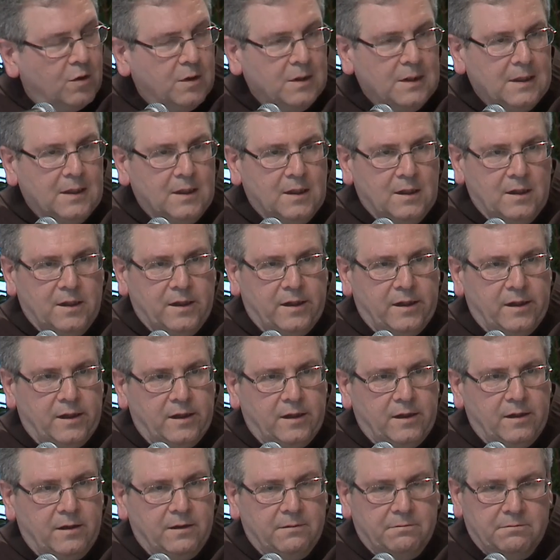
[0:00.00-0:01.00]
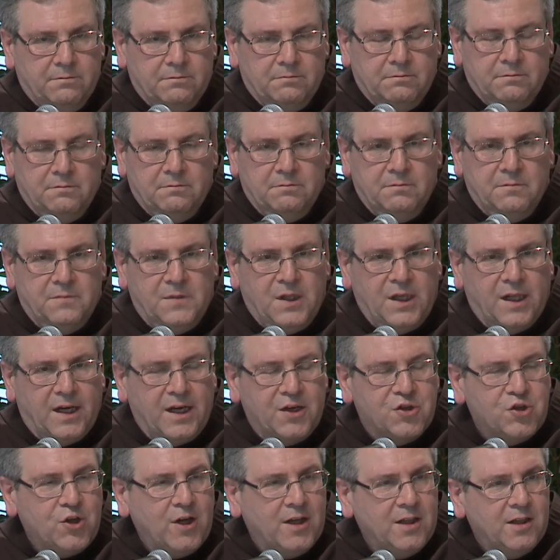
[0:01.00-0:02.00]
There are currently interfaith
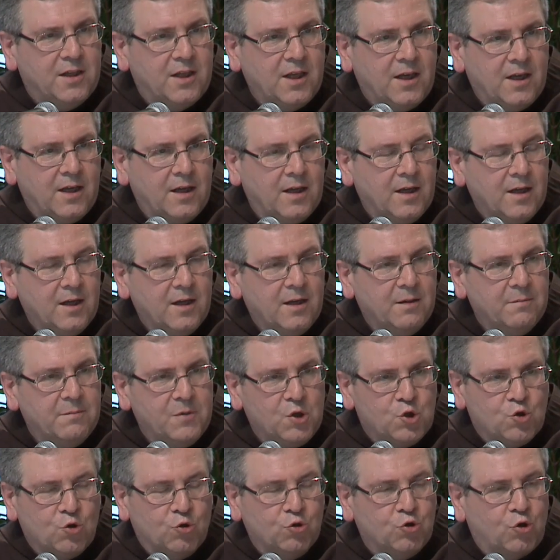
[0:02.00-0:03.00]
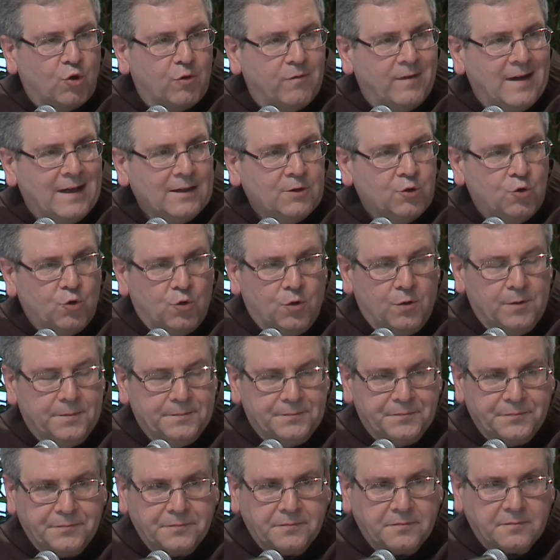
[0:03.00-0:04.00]
dialogues going on with uh, the
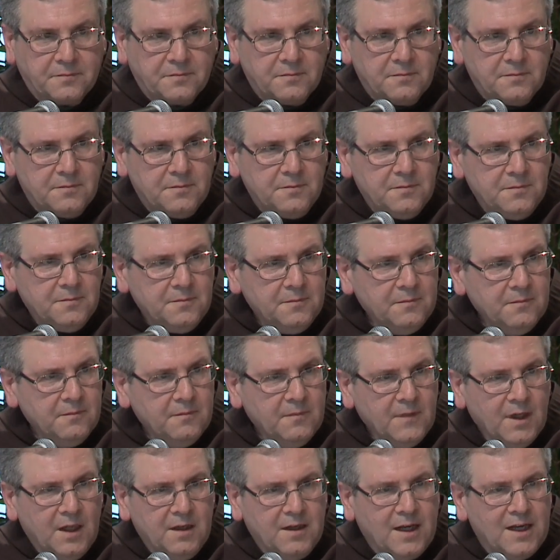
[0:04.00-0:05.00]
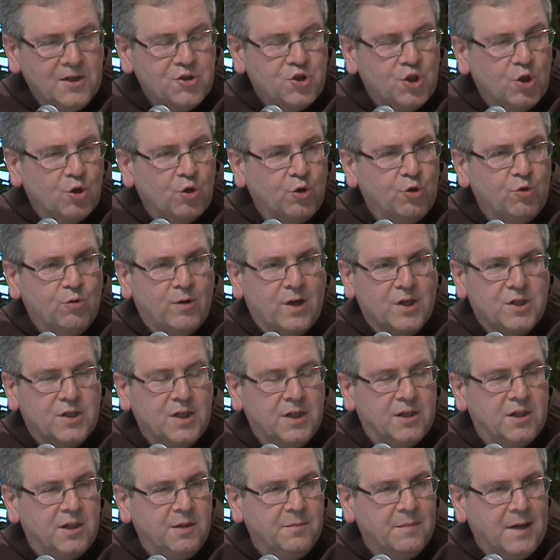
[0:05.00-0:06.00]
Muslim world going
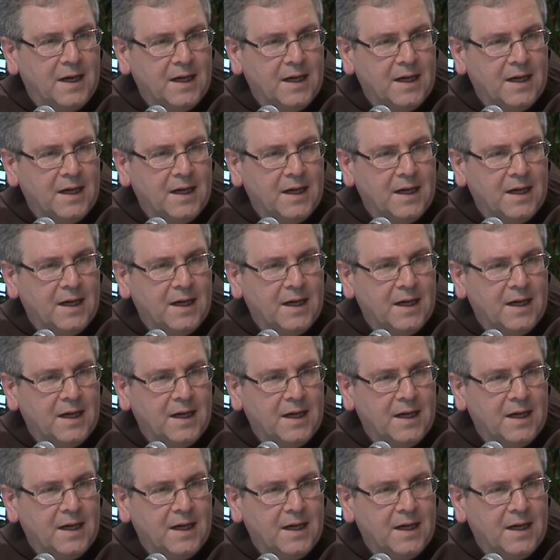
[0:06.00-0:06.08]
on.